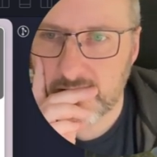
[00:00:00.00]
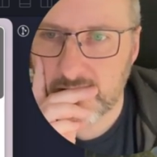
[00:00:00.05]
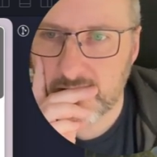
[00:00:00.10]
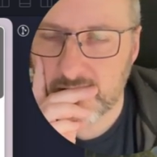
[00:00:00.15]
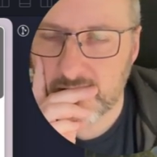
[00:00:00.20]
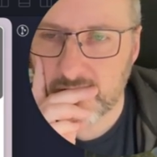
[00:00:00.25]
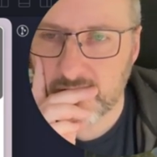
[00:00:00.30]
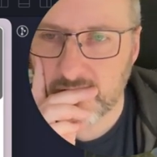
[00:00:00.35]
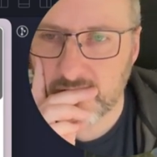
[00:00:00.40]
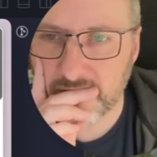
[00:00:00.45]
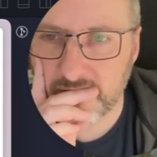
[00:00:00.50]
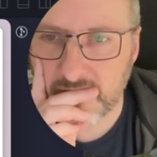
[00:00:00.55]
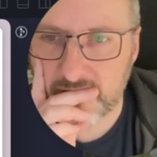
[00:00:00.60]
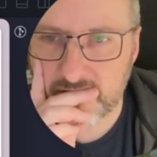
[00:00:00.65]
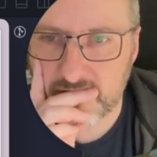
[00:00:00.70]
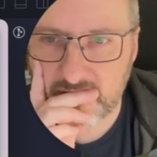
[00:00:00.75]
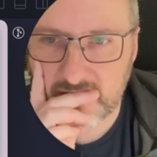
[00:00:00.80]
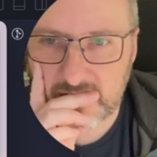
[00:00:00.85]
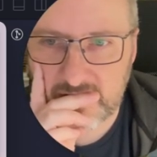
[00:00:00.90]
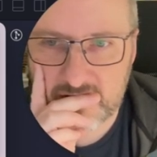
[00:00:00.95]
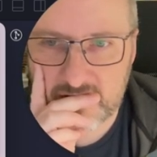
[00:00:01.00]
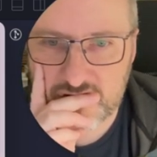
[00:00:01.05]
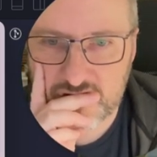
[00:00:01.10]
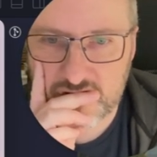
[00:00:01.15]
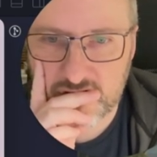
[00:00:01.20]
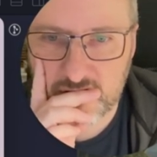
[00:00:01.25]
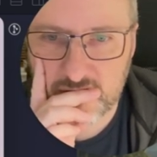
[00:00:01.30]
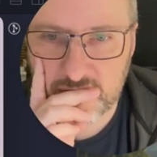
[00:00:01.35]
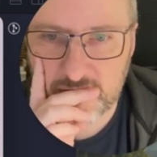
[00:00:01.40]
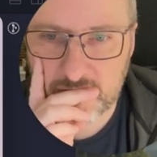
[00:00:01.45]
authentication.
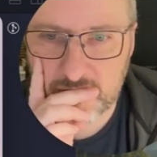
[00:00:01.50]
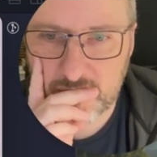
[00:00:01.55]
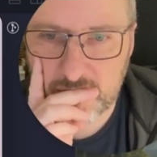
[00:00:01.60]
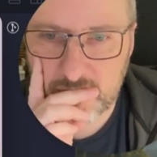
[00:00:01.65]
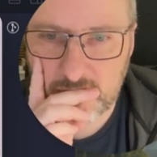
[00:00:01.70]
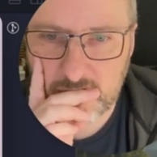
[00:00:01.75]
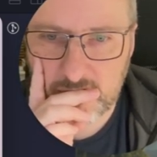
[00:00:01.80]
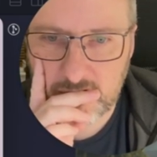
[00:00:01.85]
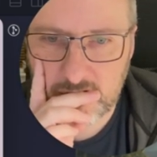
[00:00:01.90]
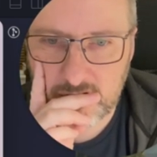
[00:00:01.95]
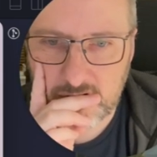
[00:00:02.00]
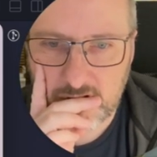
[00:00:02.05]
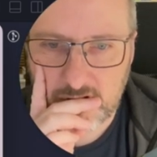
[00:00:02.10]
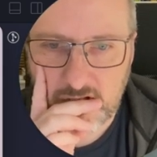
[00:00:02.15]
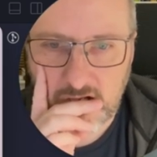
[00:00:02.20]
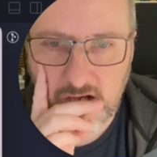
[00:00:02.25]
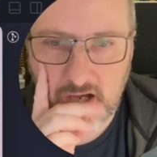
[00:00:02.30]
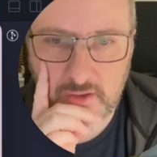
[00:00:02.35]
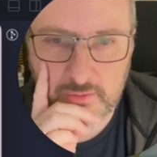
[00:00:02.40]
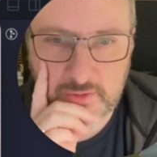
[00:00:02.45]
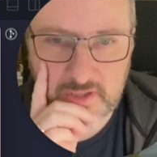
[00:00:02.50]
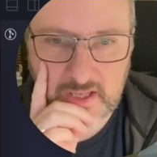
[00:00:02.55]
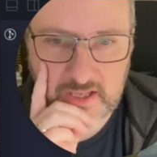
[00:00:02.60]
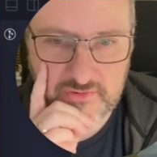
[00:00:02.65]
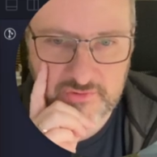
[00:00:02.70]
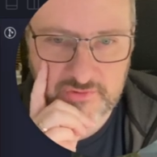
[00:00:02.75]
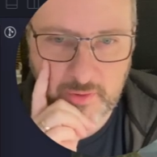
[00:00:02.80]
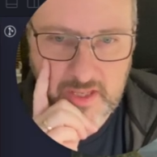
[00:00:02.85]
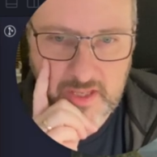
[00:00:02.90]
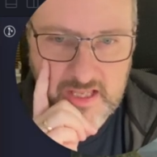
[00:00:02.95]
Okay, so
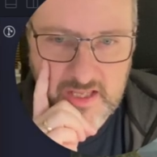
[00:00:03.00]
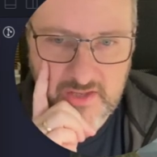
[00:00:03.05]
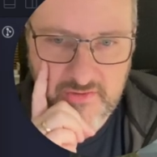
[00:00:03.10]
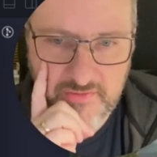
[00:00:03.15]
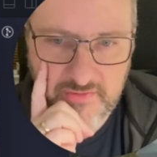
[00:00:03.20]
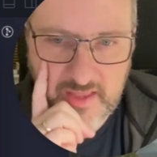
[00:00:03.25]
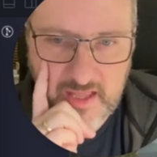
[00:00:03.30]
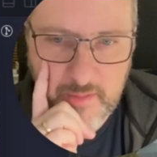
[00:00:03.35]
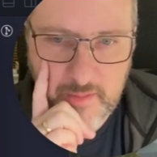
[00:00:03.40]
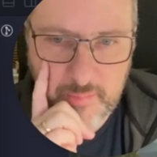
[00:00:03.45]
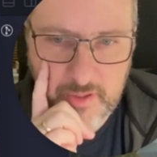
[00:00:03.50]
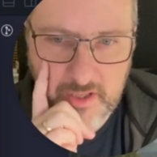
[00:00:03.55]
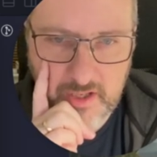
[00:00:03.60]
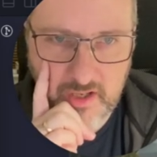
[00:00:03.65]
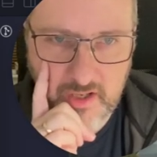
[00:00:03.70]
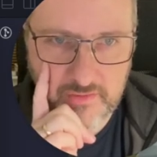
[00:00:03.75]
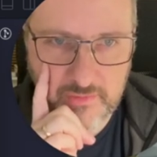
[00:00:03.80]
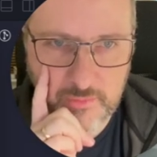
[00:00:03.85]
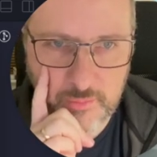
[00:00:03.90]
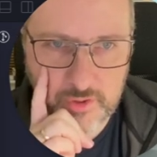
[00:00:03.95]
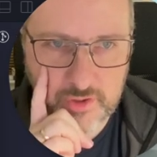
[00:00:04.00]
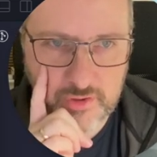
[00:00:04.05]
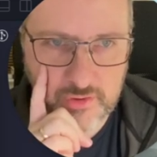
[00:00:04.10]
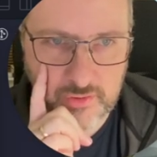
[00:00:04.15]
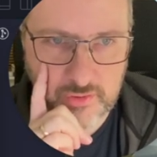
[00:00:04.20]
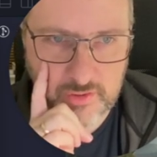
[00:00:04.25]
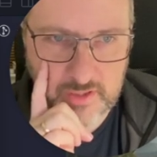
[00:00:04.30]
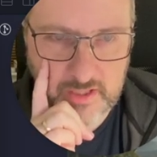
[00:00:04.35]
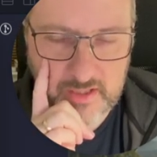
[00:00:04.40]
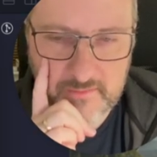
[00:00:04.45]
here's the API that we're
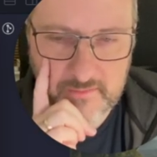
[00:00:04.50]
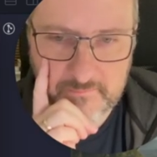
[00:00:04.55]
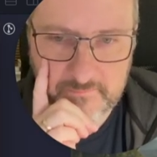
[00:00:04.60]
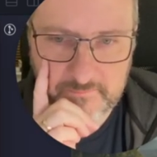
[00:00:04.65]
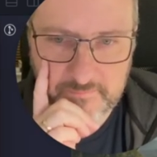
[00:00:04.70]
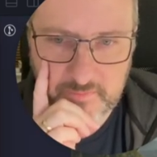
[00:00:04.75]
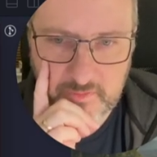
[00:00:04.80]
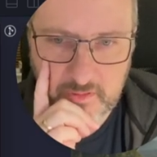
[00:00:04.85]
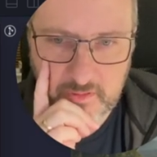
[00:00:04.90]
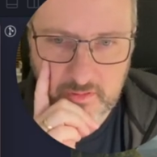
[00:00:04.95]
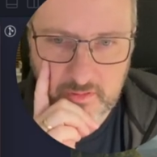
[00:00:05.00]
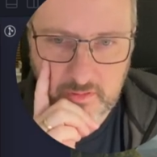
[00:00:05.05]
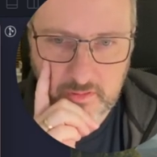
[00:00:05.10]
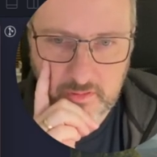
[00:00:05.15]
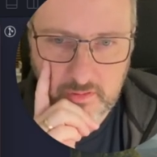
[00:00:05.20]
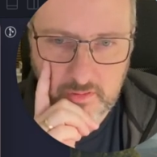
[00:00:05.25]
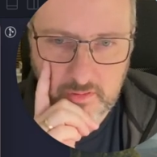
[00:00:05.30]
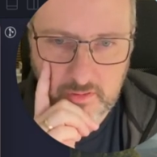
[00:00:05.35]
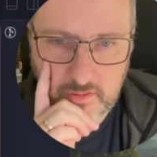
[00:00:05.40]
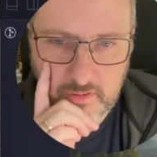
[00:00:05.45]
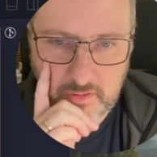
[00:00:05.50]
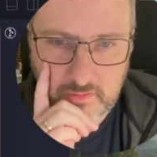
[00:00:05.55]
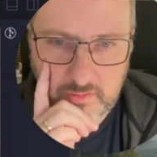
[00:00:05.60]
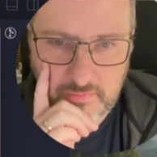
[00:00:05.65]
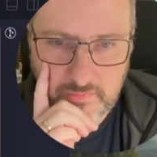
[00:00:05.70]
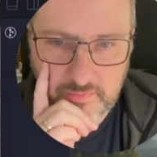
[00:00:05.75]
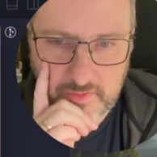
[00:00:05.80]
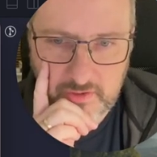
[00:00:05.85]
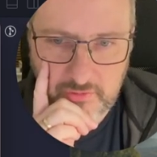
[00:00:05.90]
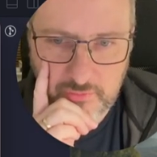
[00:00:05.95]
calling,
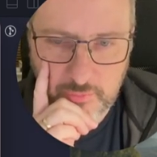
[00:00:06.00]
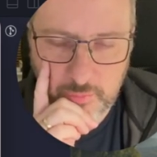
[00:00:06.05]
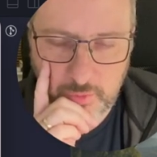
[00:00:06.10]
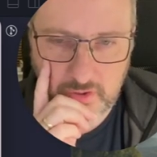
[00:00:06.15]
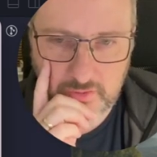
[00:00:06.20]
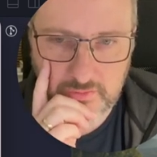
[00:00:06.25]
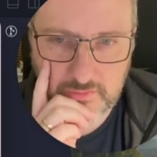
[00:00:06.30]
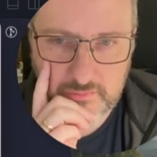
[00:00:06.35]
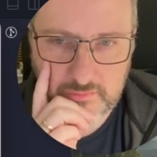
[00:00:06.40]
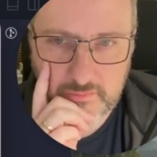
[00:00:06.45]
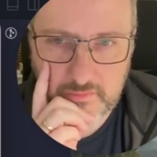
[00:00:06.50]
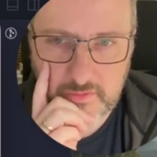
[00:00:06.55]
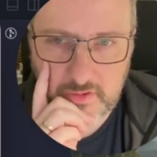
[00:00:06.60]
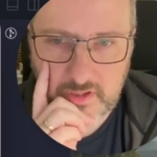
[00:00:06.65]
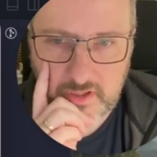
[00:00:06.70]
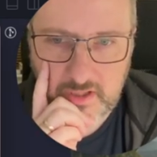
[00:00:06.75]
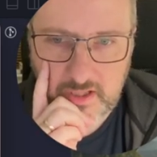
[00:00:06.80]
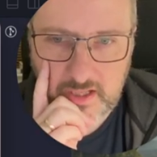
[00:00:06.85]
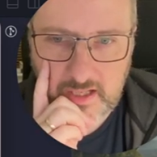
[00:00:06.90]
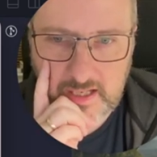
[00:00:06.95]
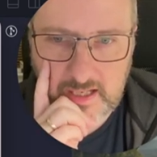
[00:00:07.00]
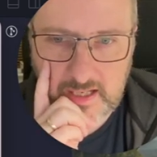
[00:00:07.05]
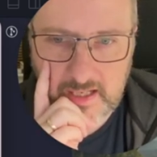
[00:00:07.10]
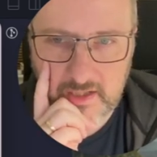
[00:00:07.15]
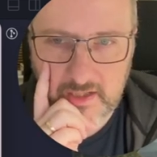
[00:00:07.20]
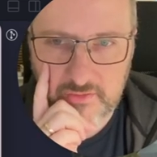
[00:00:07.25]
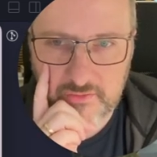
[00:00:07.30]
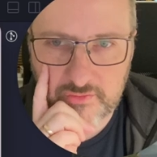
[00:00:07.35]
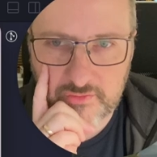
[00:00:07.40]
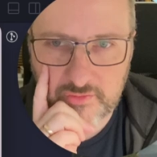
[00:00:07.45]
this one.
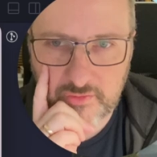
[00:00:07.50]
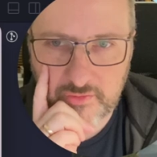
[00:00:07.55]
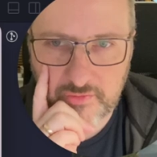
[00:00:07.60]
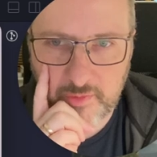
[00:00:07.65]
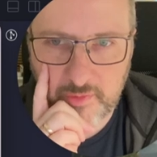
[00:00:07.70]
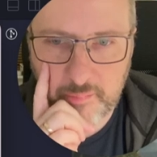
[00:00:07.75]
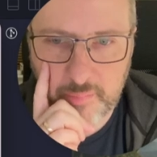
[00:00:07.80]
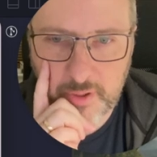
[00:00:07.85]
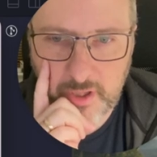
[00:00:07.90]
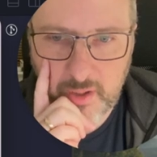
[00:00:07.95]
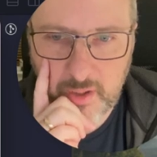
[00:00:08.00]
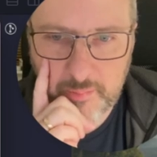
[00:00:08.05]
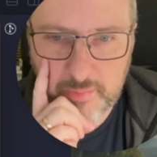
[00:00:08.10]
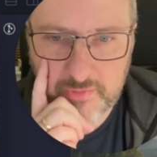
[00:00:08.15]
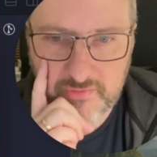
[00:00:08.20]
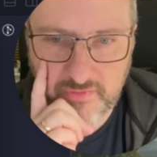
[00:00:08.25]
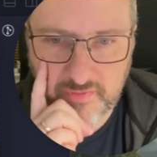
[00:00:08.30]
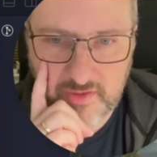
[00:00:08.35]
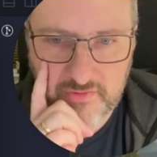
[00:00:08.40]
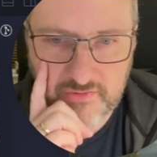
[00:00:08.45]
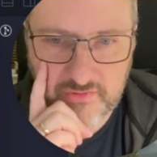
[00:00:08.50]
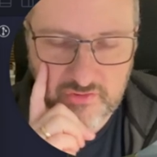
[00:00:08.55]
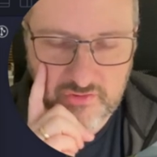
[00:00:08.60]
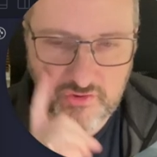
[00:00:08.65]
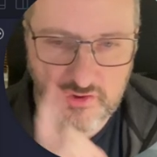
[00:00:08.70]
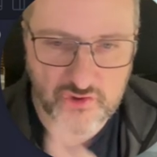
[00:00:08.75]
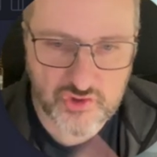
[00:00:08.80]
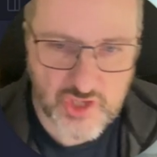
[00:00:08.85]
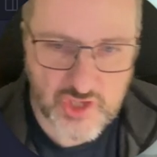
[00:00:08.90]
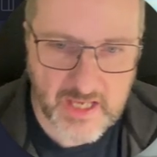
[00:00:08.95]
And the purpose of this is to
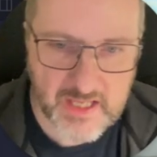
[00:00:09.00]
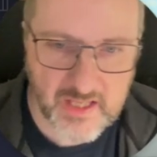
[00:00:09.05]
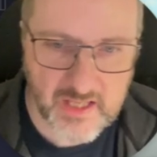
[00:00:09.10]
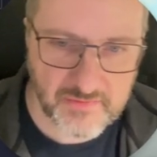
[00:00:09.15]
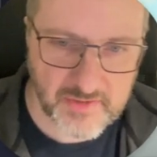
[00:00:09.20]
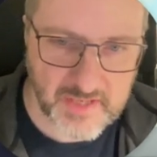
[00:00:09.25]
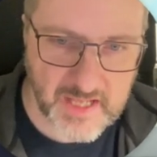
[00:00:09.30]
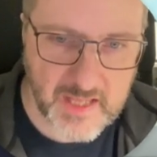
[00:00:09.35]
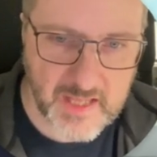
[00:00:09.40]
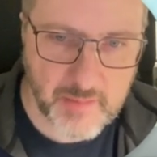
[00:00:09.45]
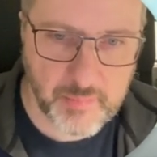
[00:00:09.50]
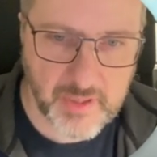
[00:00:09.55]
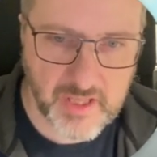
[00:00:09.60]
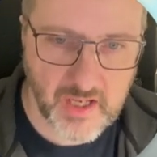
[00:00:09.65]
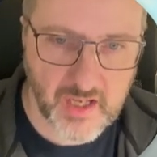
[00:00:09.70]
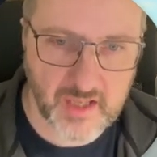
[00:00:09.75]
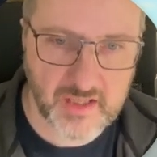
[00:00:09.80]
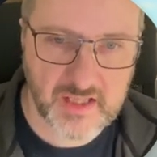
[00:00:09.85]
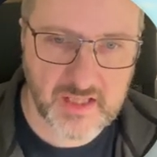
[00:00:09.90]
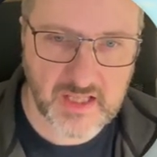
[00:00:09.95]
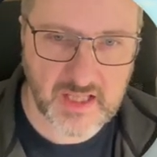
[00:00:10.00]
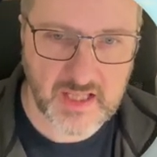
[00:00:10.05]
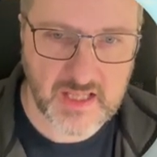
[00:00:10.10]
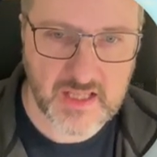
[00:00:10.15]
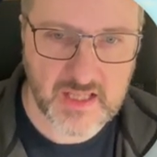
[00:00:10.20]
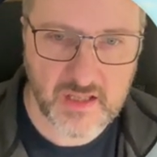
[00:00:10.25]
check if an API key